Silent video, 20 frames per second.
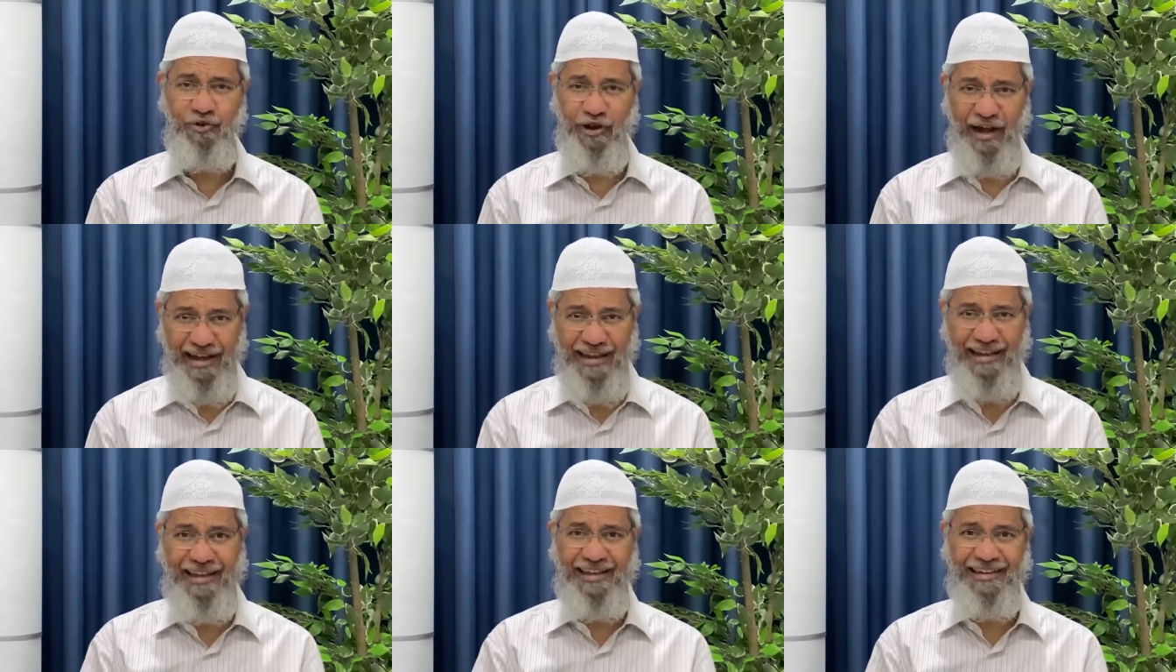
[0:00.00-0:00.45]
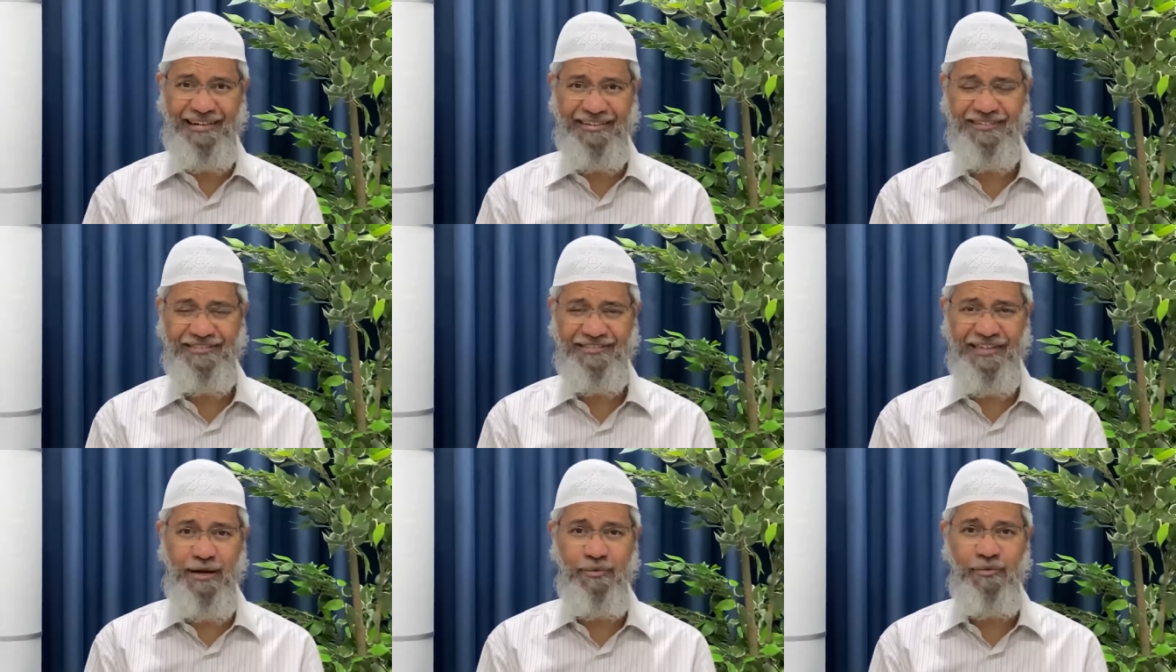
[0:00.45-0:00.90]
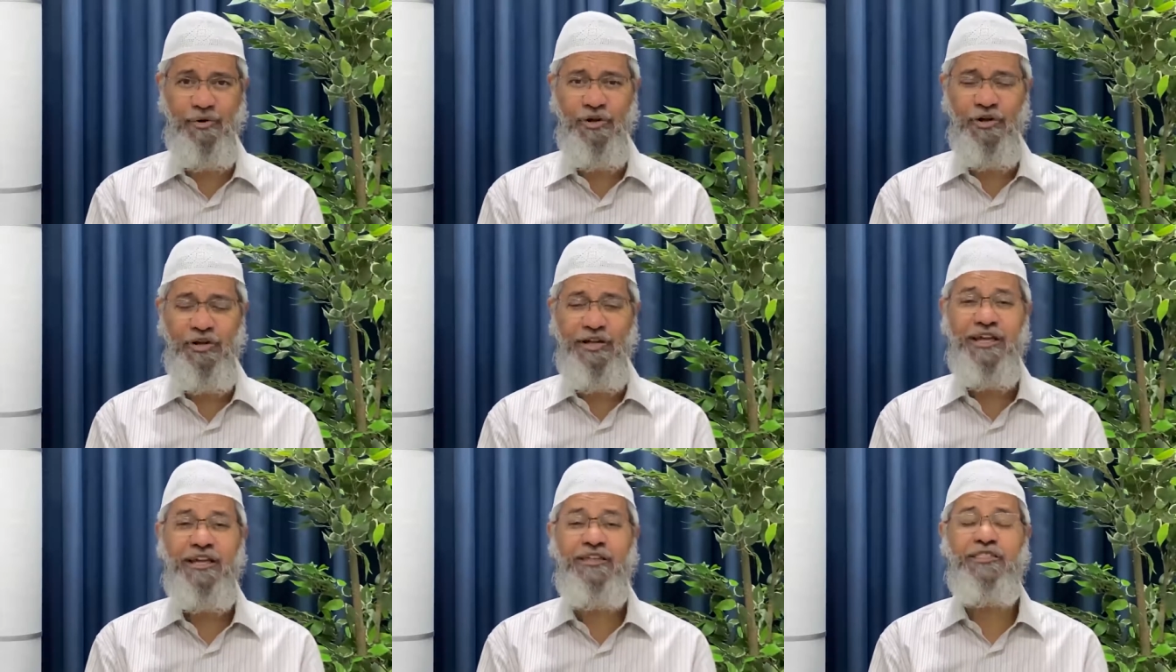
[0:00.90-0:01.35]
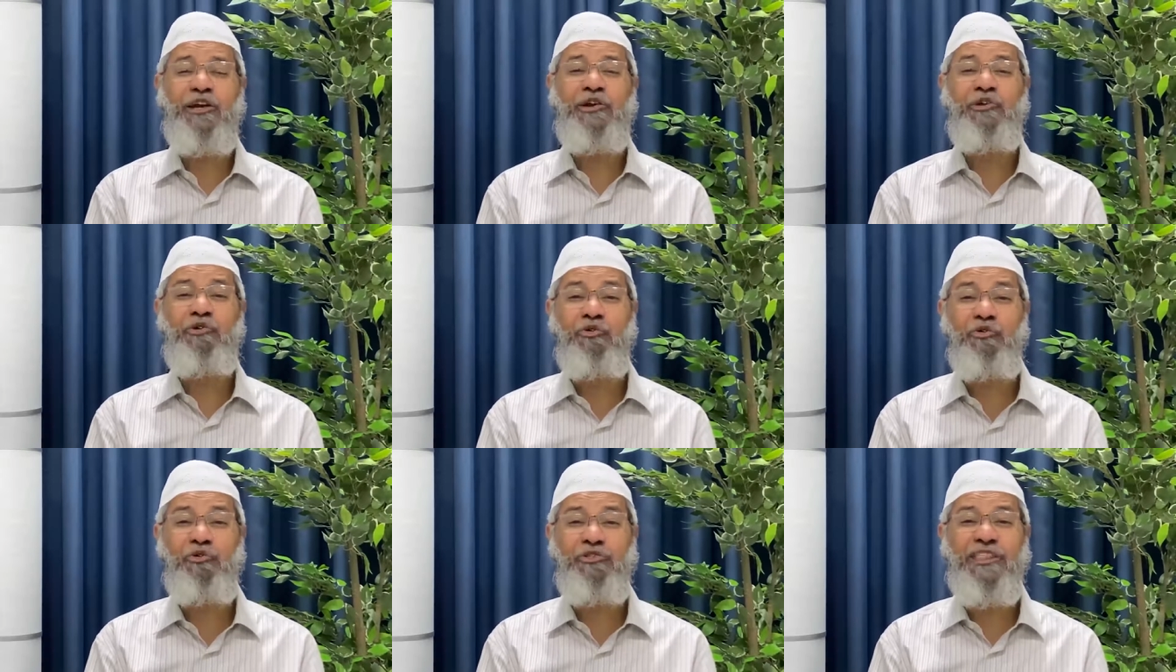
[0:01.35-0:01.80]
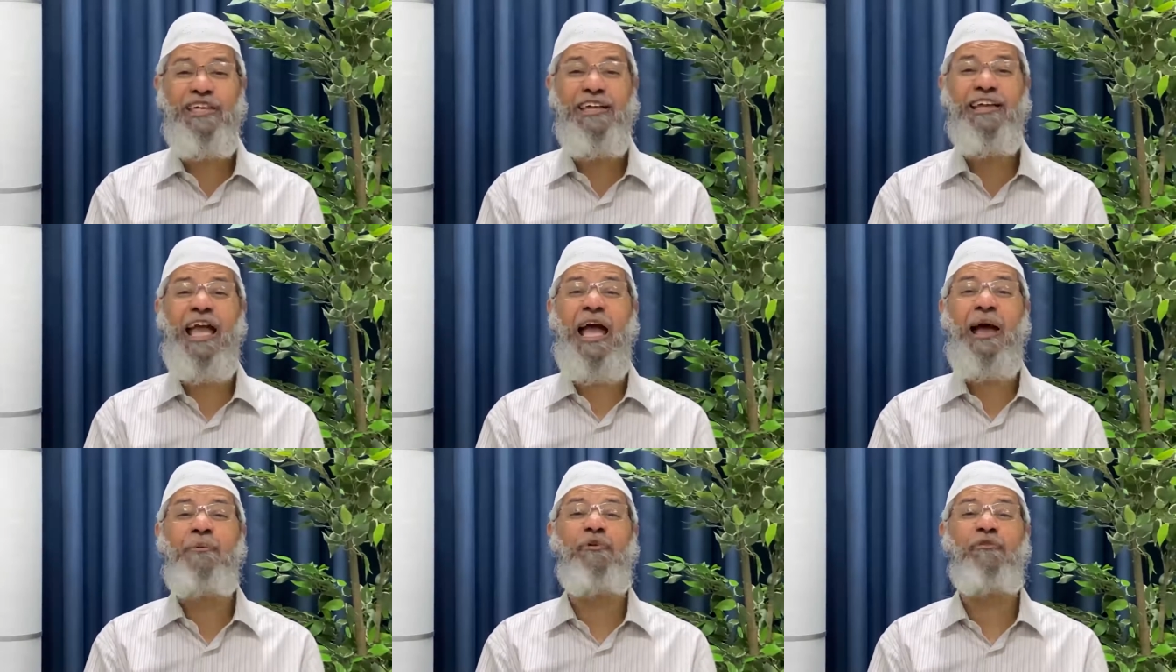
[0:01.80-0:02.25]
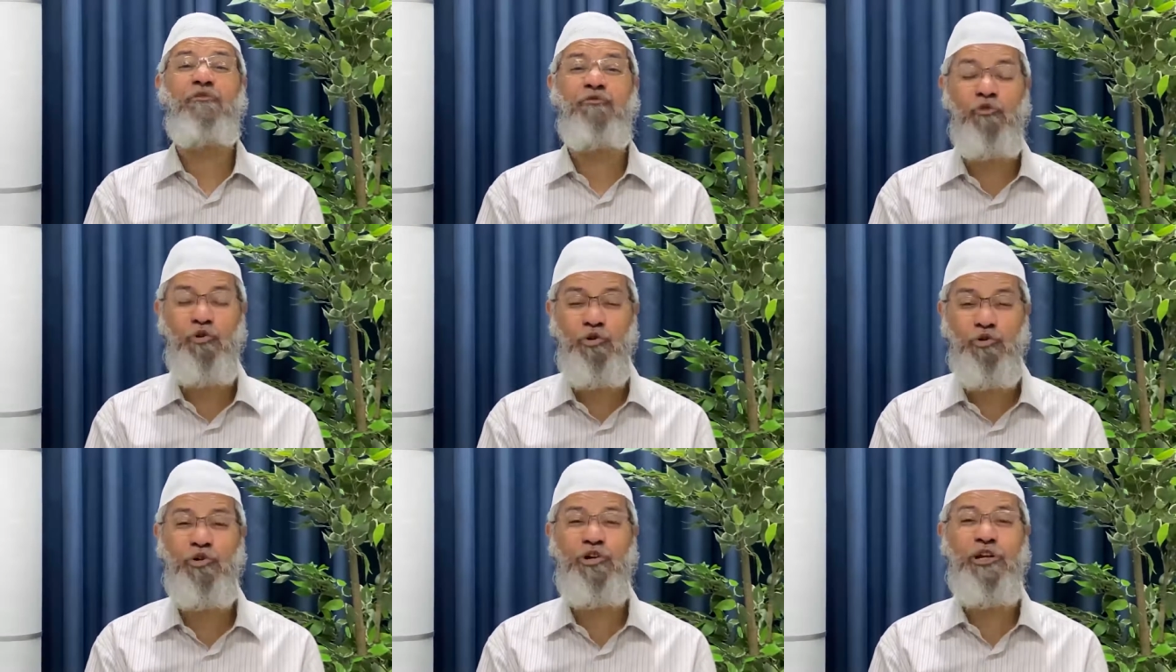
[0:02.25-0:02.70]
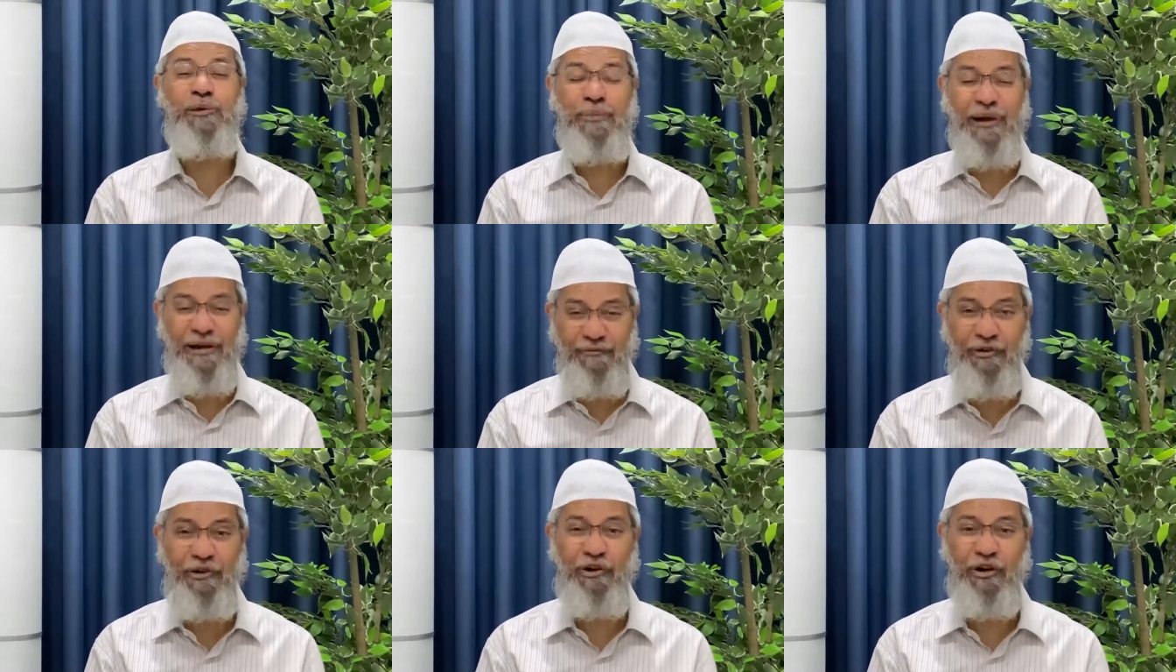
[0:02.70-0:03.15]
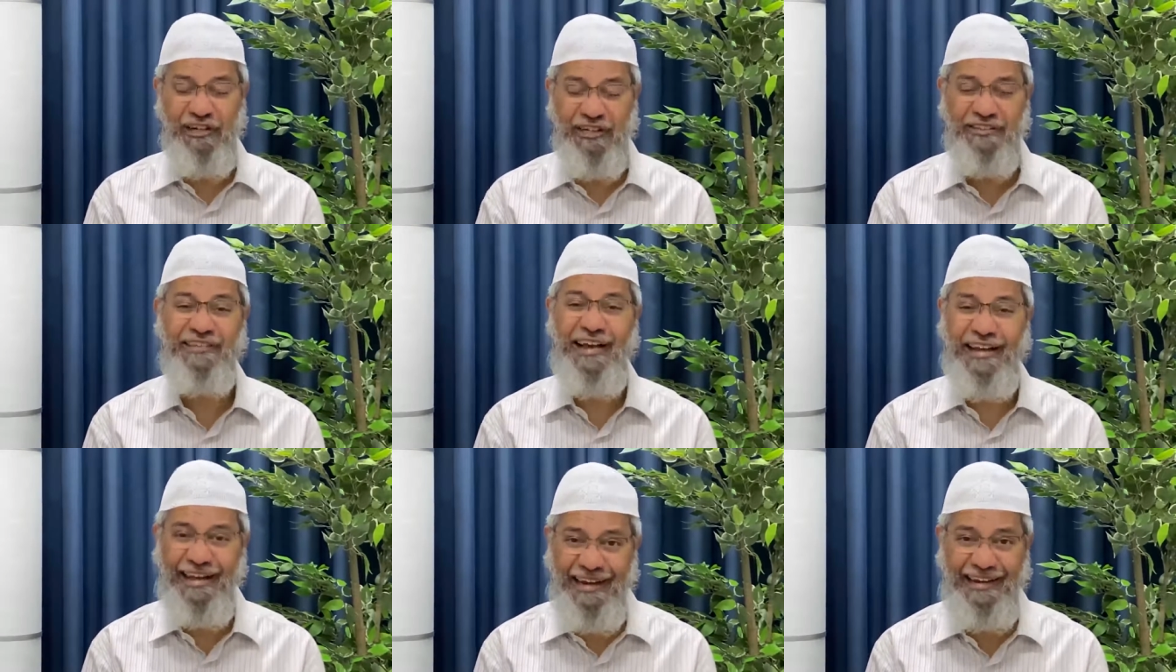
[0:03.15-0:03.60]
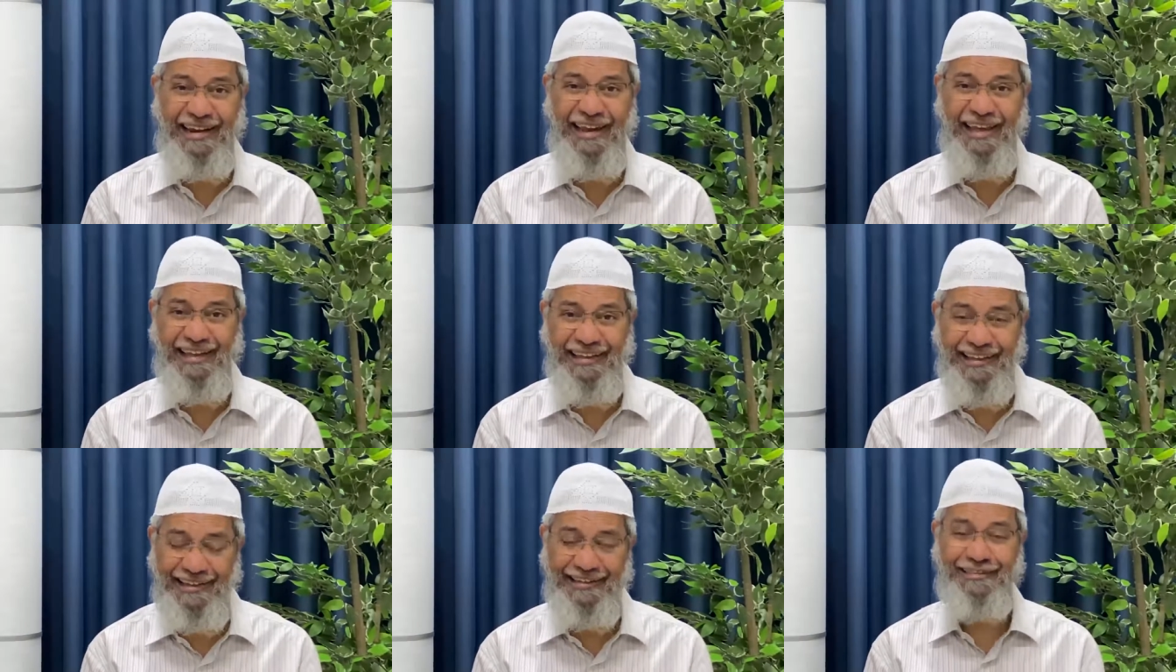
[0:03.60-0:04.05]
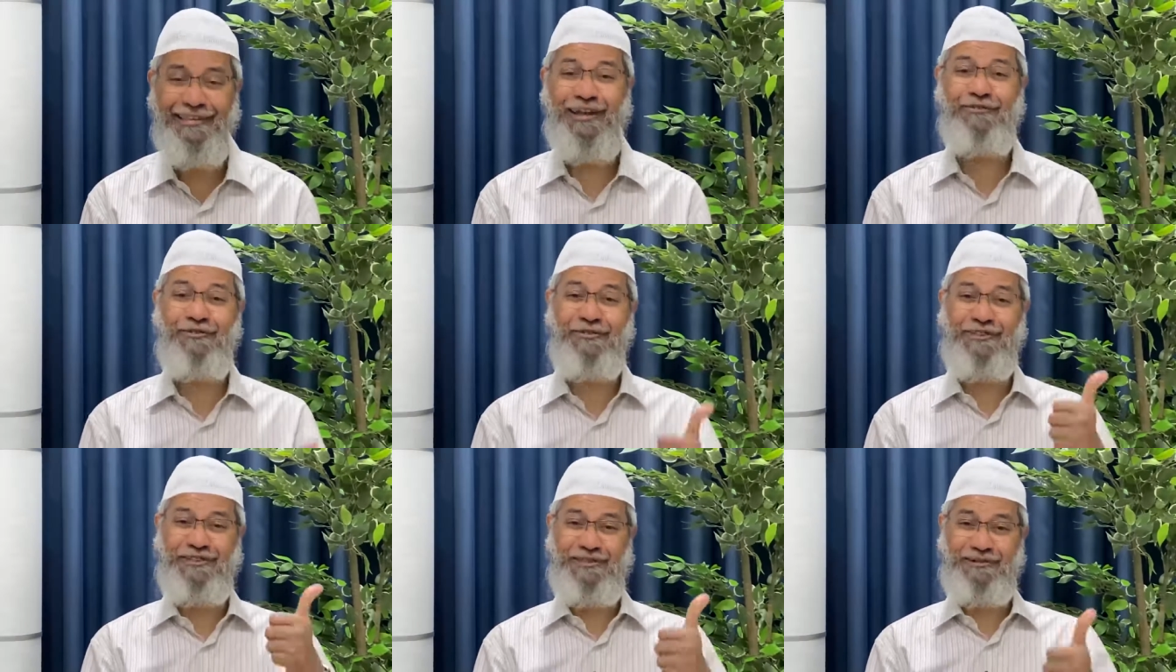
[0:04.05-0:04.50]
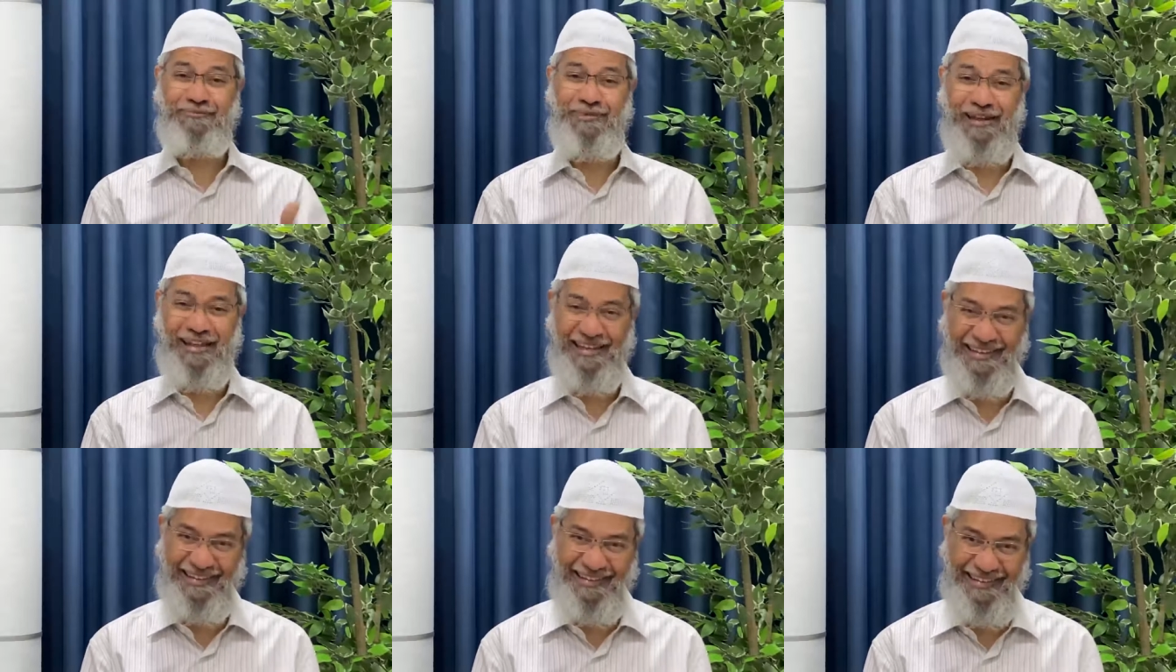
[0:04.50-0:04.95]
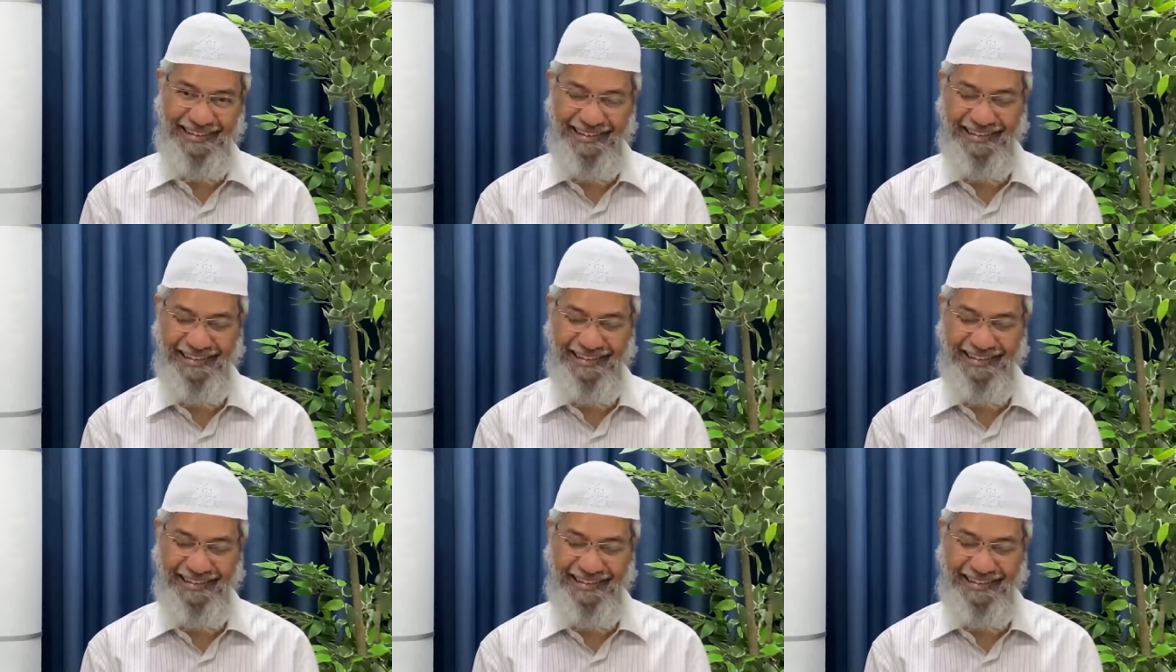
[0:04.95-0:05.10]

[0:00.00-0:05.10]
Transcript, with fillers: You're writing against Islam. He said, do you think I'm a fool to debate with Dr. Zakir Naik? That was his reply.